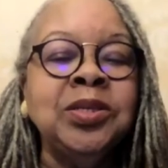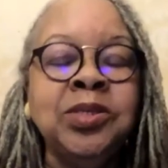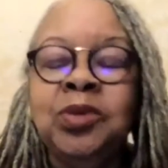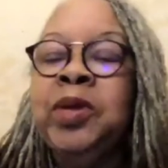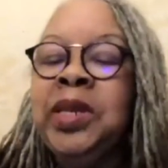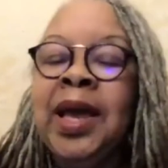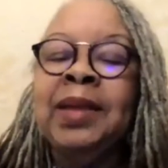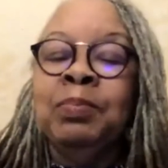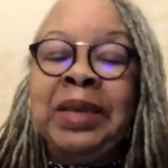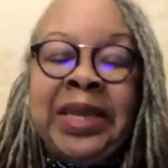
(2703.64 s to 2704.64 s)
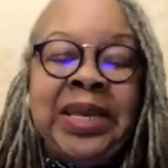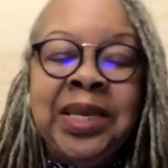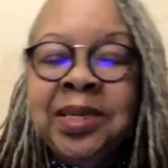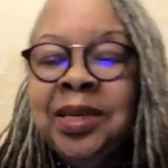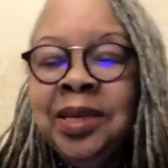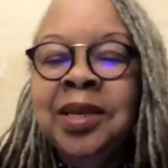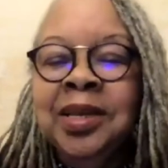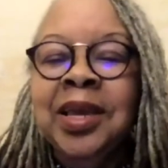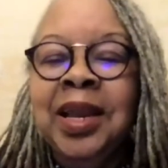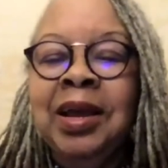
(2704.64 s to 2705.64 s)
do we not bleed?
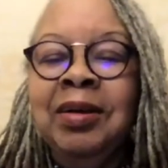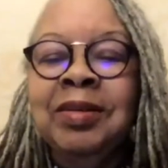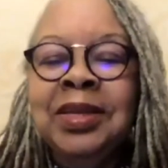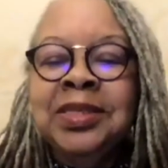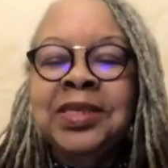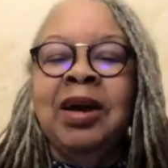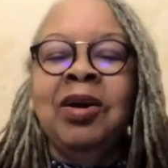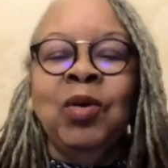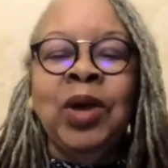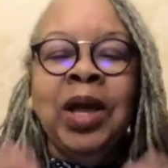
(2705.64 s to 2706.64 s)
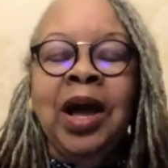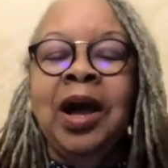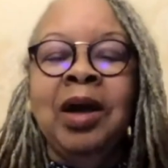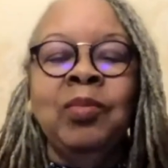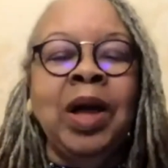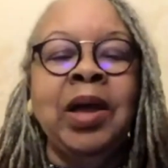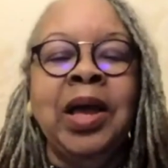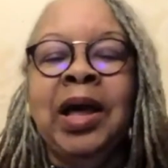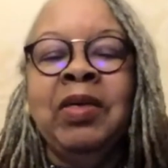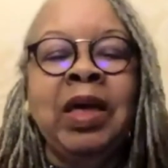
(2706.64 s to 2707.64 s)
You know, so
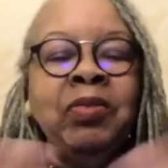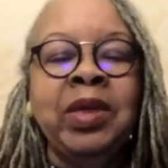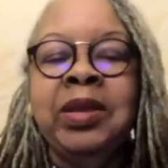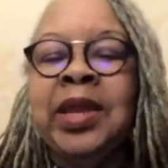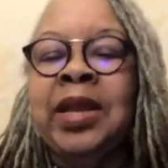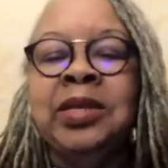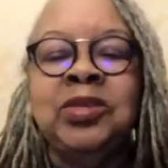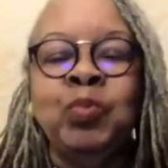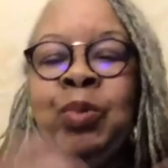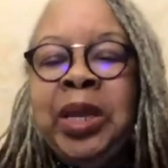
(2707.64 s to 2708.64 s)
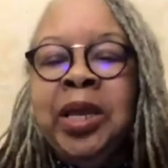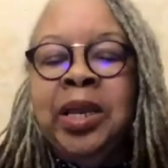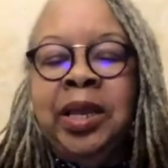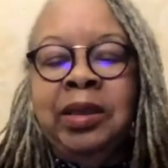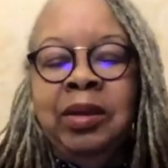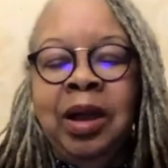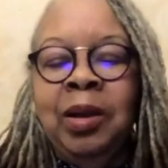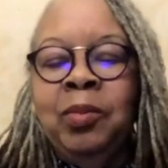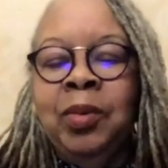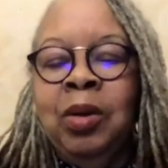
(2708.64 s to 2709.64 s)
I think that is really
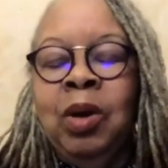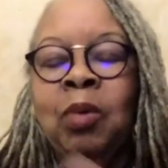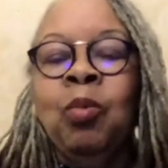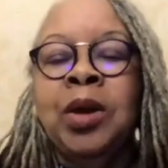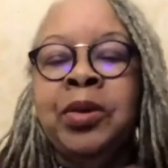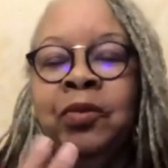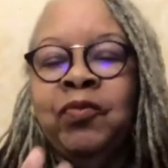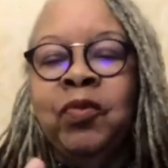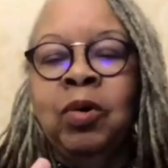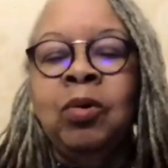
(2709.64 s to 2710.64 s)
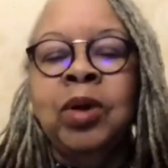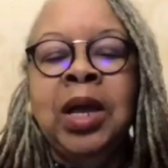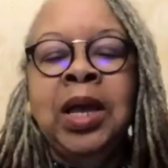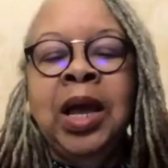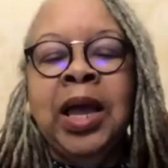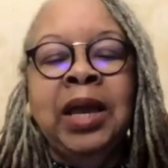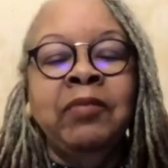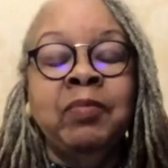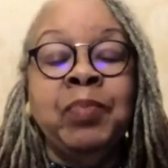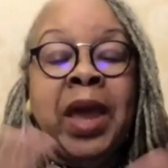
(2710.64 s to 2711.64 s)
a wonderful kind
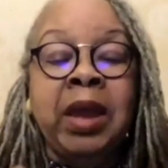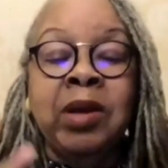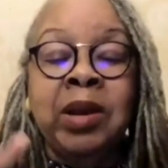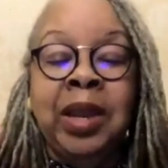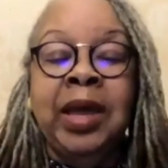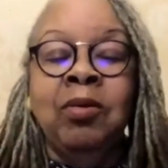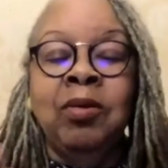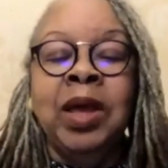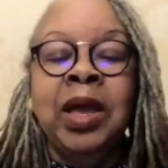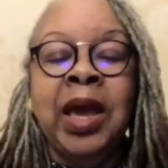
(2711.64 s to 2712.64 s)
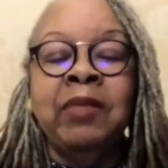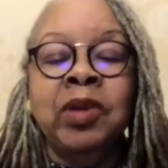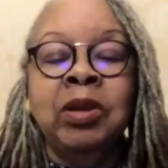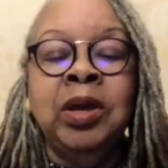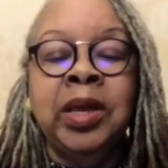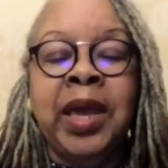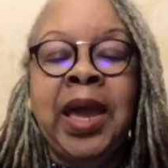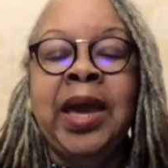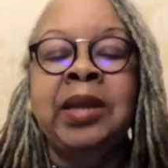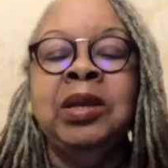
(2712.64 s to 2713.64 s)
of a parallel kind of look at